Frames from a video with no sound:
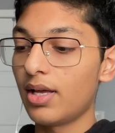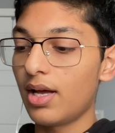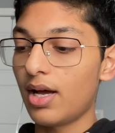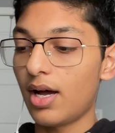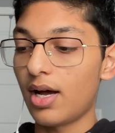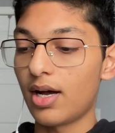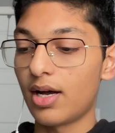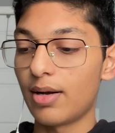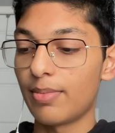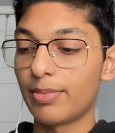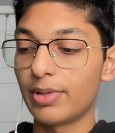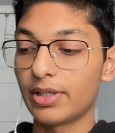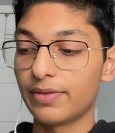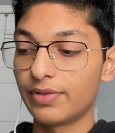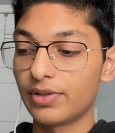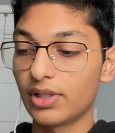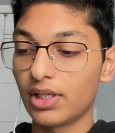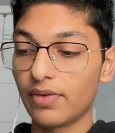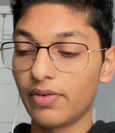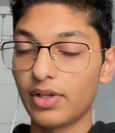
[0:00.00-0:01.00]
But if
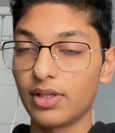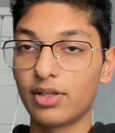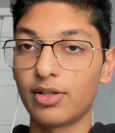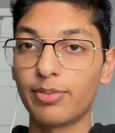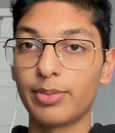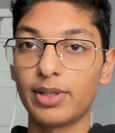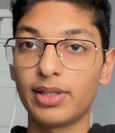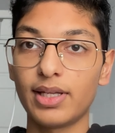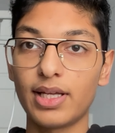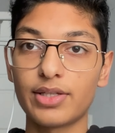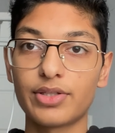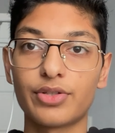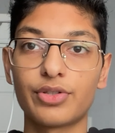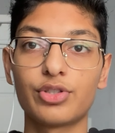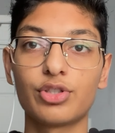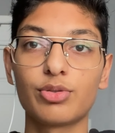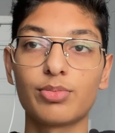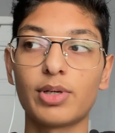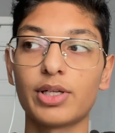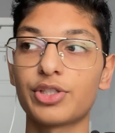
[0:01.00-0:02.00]
you give it a little bit less or
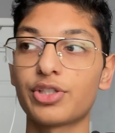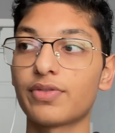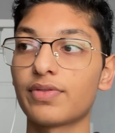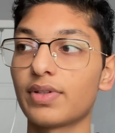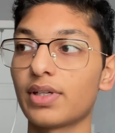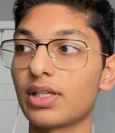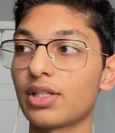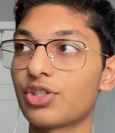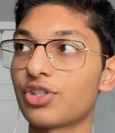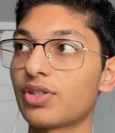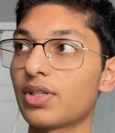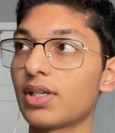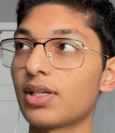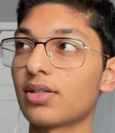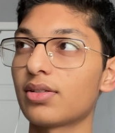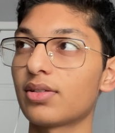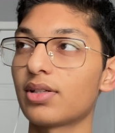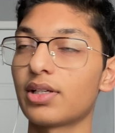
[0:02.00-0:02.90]
too much of each thing,